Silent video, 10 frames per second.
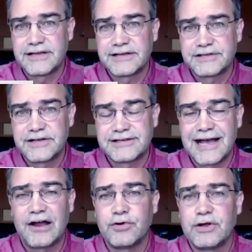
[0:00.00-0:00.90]
Essentially, it's
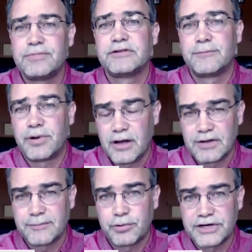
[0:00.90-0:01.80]
how do we build the
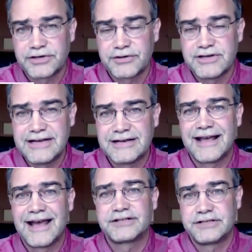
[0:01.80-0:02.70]
public pressure needed
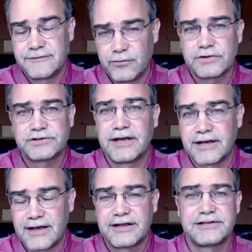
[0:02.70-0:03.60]
to actually force that
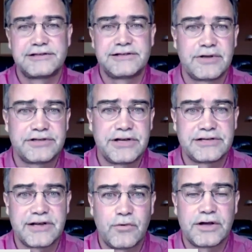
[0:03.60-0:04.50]
kind of systemic
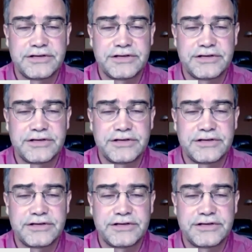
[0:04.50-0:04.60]
change on